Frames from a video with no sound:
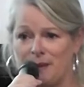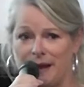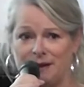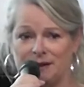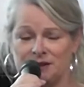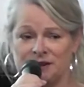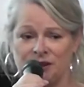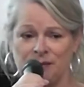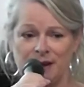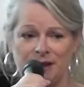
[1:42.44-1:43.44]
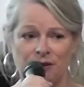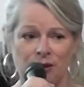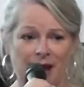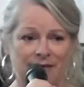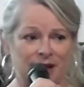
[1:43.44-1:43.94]
me. So many of
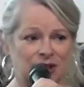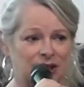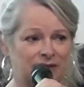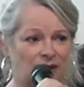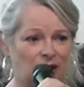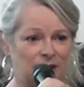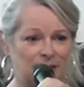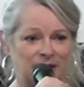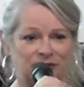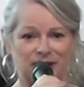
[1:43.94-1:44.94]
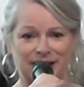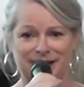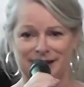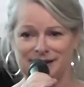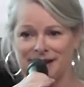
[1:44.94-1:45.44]
you have actually followed me for
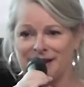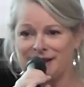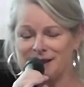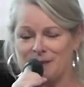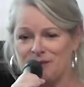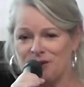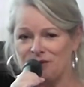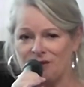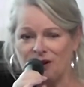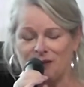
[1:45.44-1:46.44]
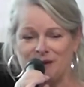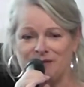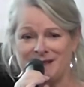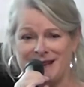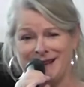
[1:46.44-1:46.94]
years. Some of you have followed
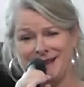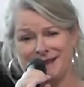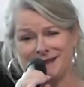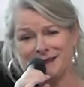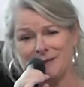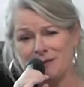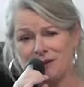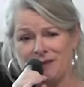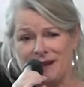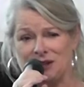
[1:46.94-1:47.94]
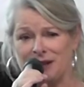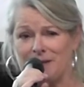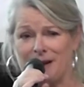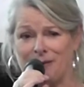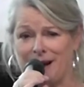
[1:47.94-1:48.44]
me for 10 years, and some of you have actually
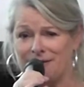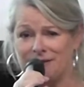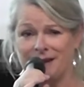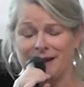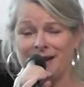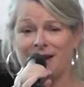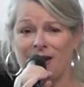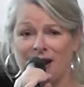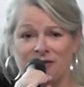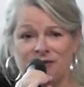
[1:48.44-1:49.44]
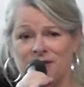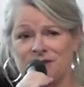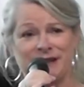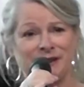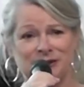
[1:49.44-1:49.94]
been around for like
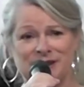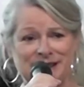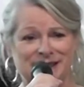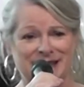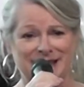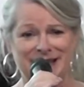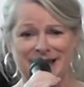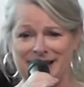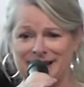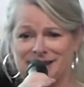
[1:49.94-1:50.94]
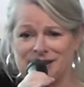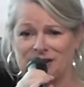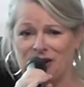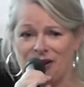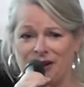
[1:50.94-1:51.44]
15 or 16 years.
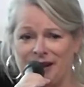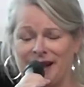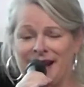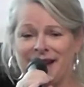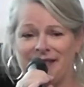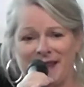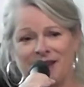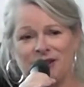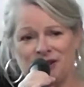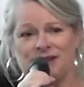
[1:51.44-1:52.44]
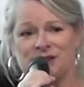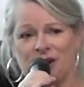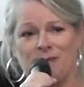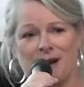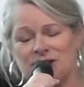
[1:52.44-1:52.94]
So thank you
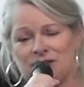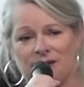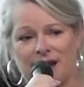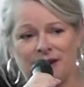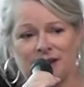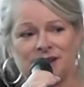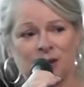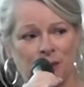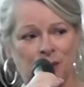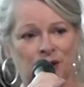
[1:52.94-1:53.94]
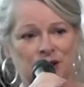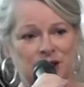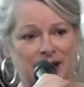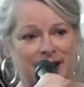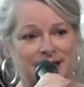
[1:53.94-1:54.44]
so much for that. I so
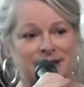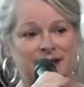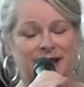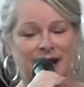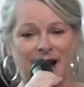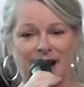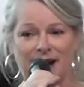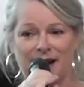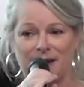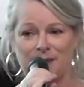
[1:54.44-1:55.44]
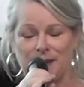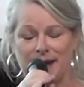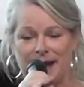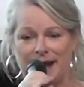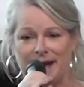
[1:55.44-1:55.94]
appreciate it.
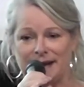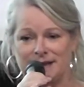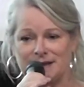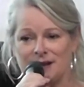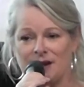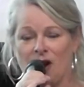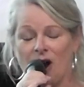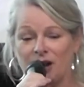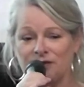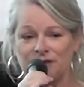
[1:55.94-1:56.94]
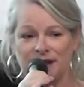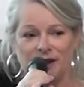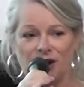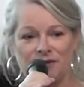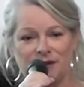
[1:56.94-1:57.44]
And
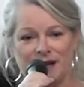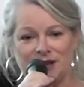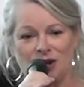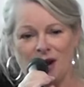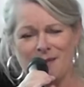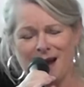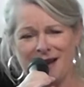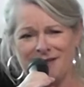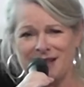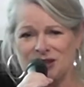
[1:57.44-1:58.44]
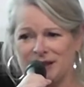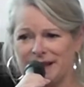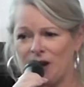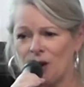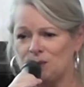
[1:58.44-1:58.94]
hopefully over that time I have
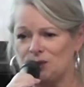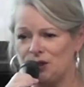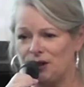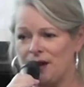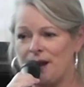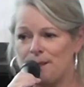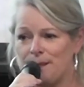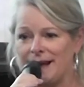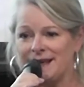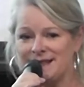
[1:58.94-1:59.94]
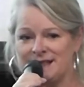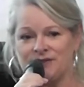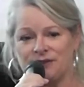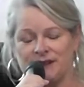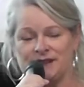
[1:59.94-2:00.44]
actually helped you make a
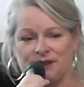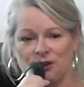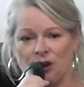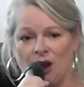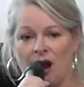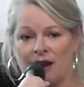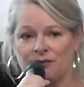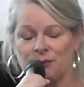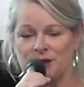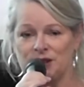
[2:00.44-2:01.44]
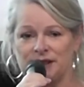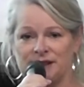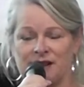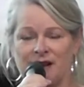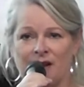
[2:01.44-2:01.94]
difference in your life, which
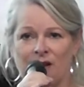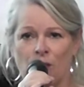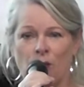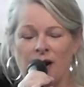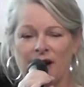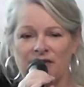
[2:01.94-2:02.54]
is what I